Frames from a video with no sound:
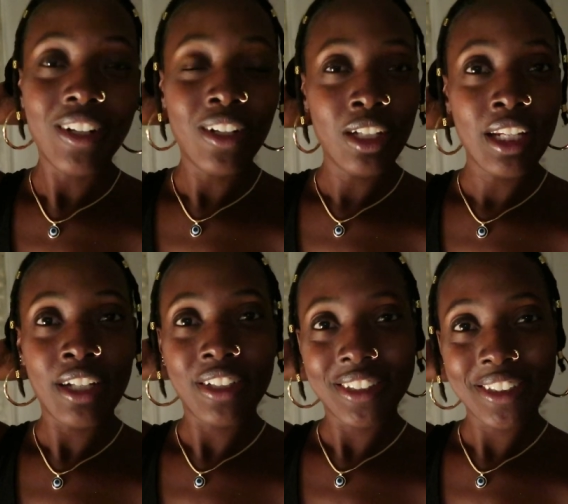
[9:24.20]
all of
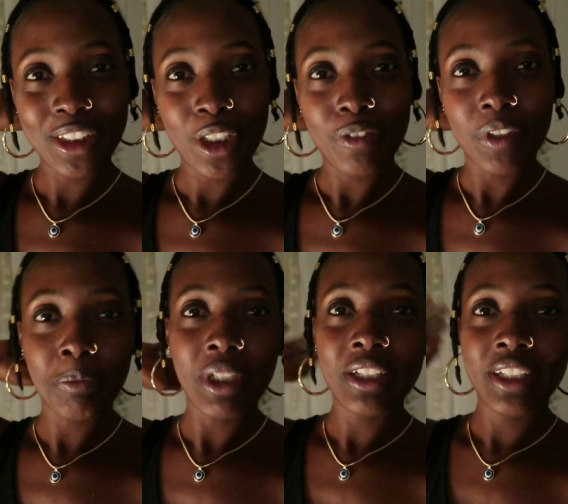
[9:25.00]
that good stuff
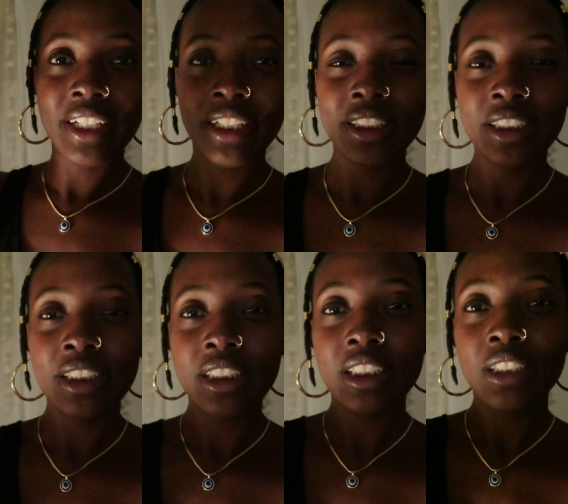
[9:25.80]
I'm not gonna get into
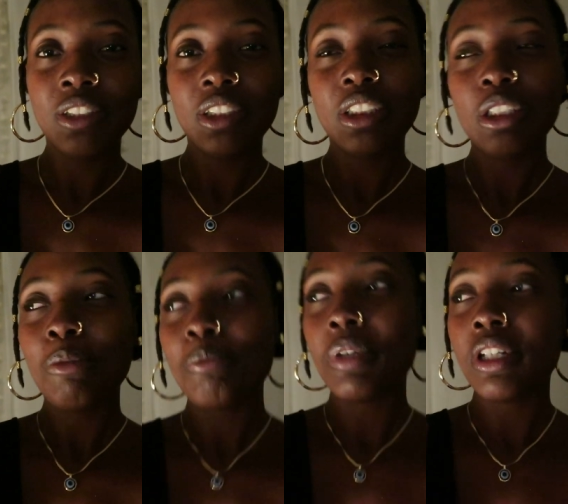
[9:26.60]
details
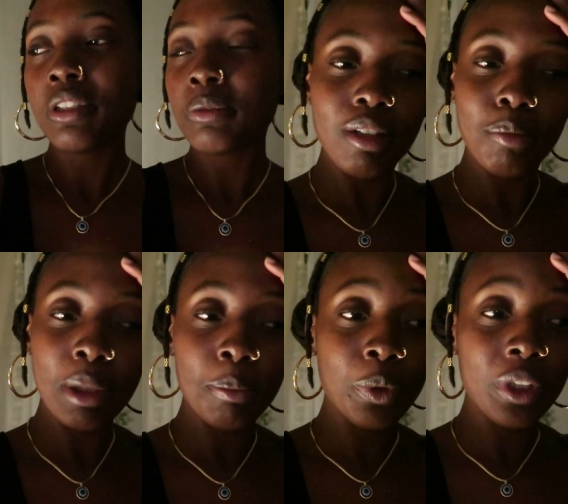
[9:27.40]
but
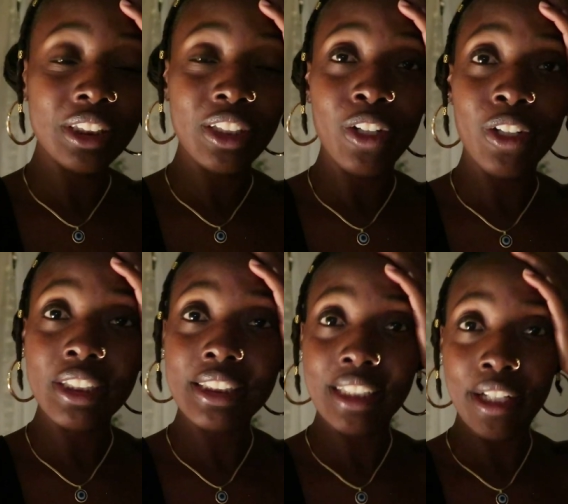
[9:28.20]
my boys are
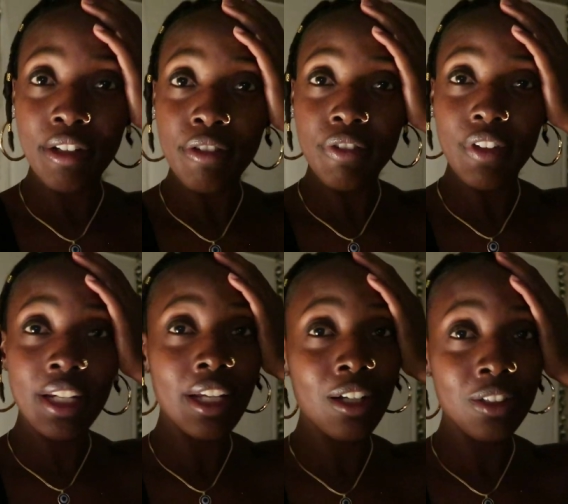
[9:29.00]
all safe
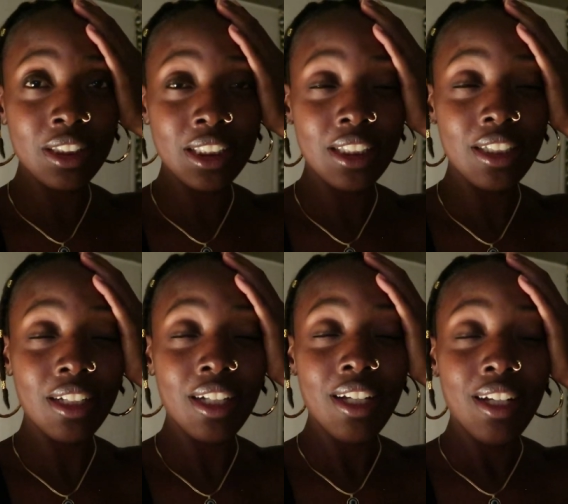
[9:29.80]
and healthy
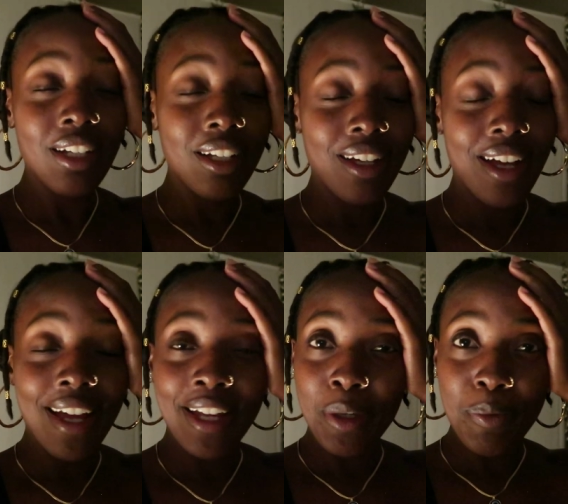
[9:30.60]

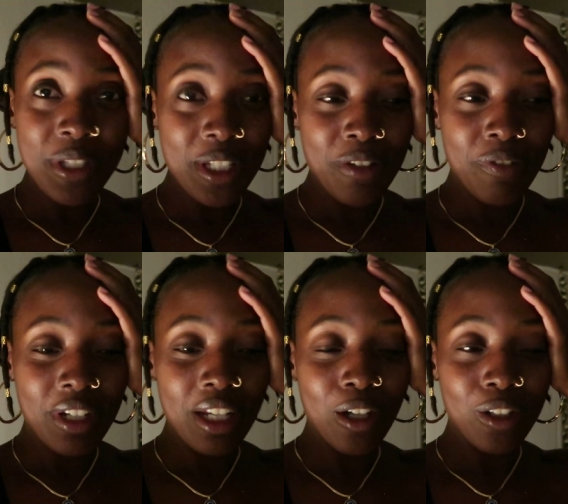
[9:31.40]
I am safe
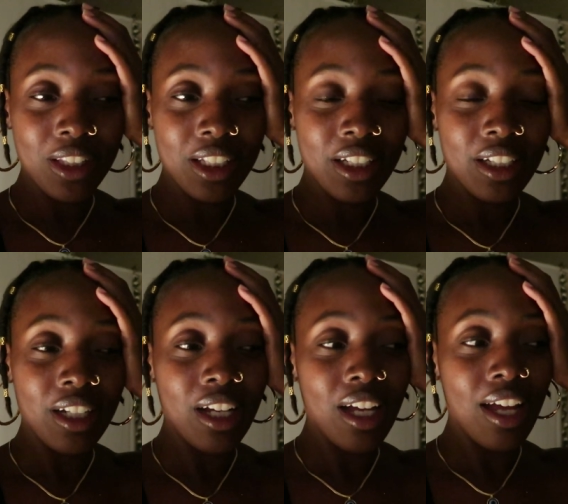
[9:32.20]
and healthy
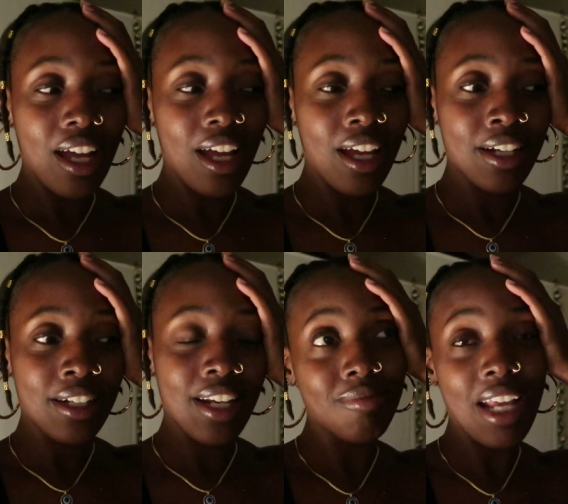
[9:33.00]

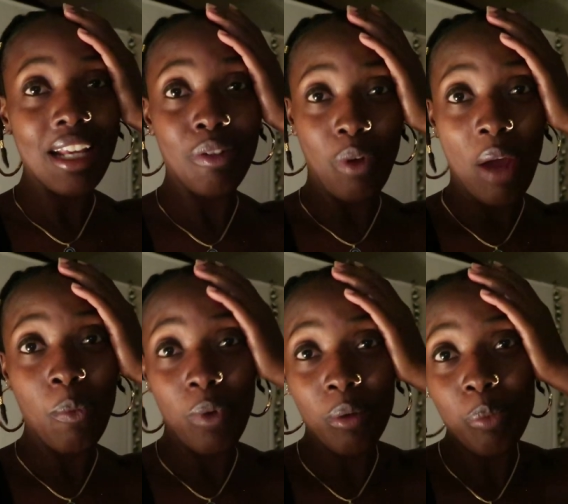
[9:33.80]
and at,
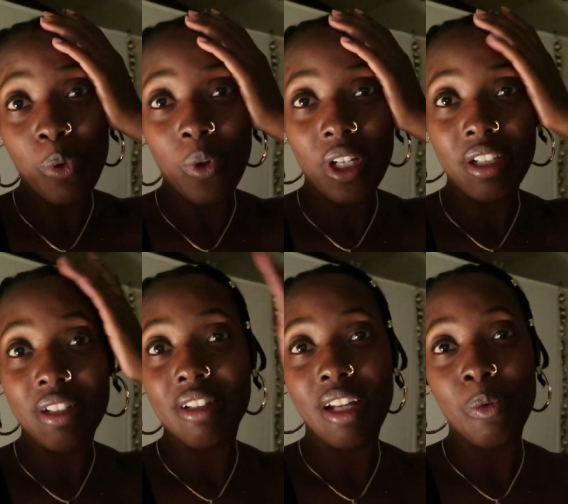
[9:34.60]
at one point
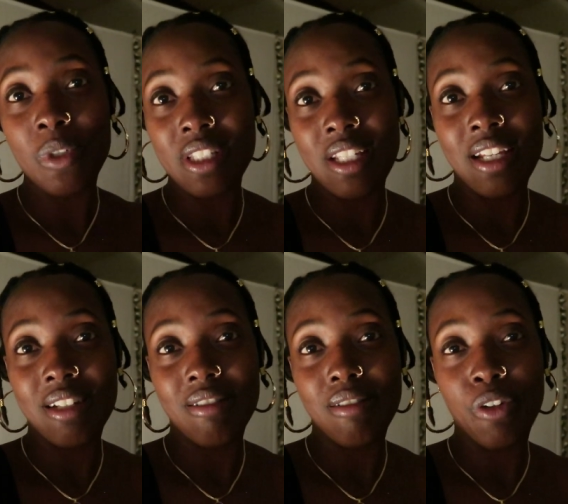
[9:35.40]
that was not
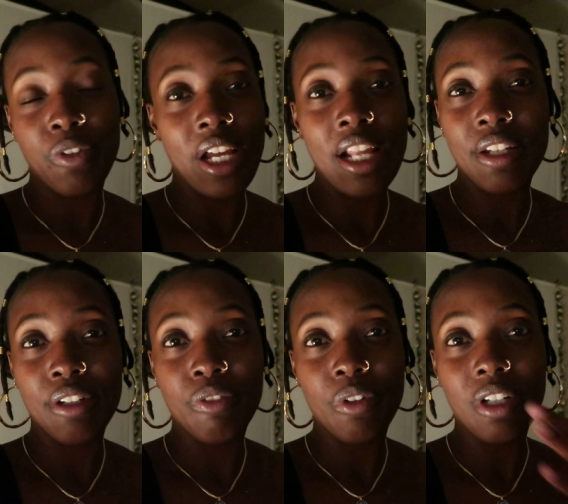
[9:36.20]
a
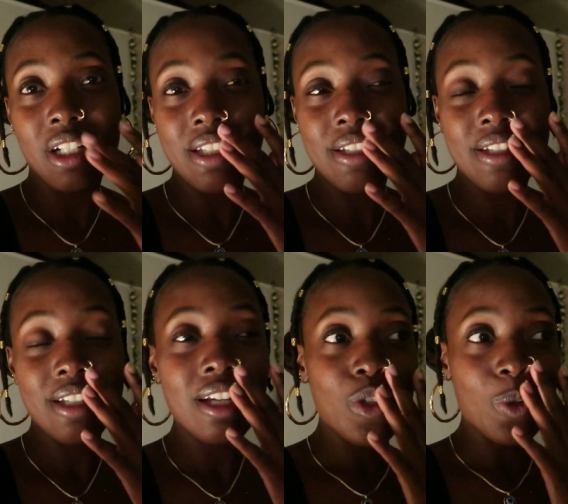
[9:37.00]
reality for us.
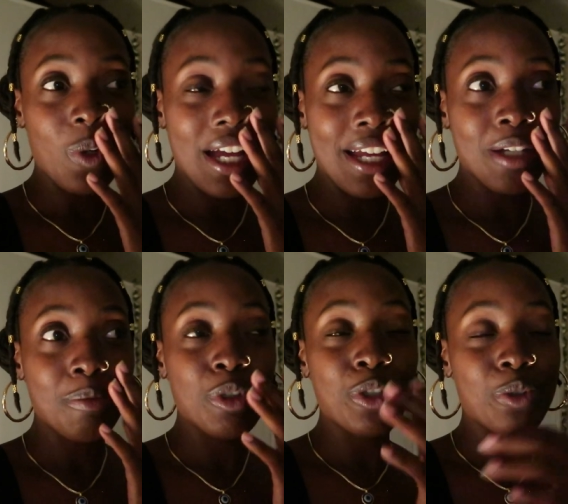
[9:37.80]
So I
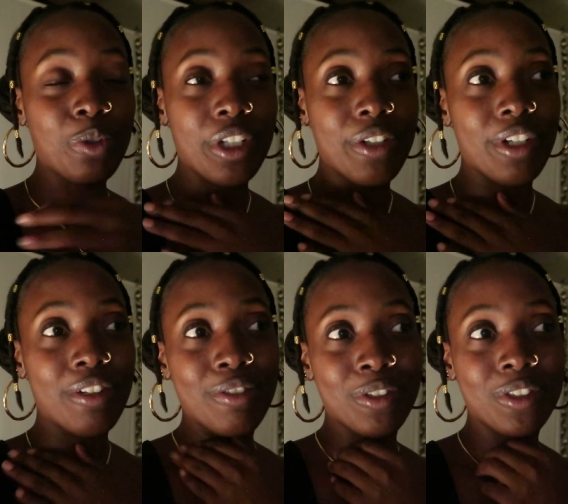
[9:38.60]
am truly
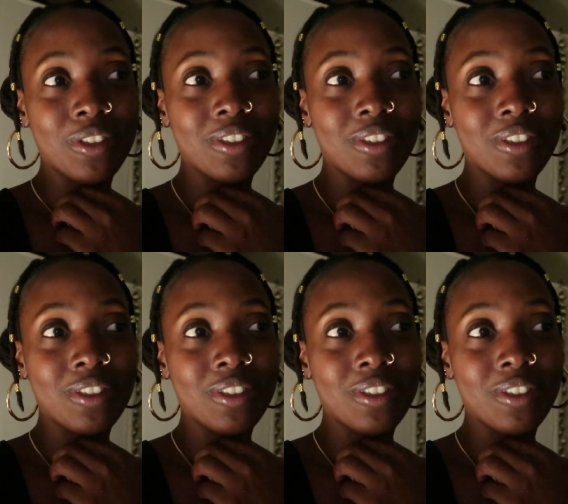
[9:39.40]
grateful.